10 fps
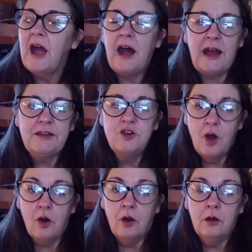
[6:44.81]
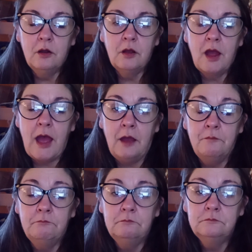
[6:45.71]
I'd not
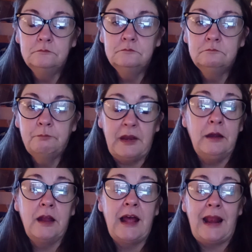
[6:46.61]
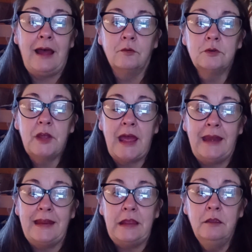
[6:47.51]
been allowed
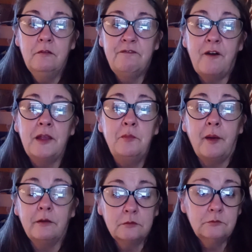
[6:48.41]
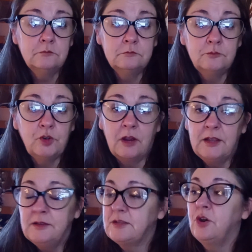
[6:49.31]
any fibre,
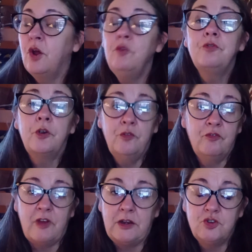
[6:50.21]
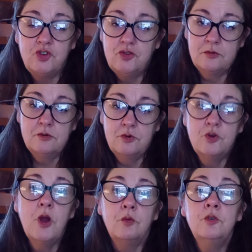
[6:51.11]
right? So no fruit and veg,
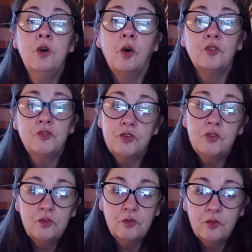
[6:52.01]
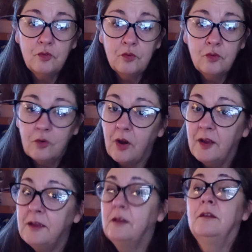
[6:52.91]
no nuts, right?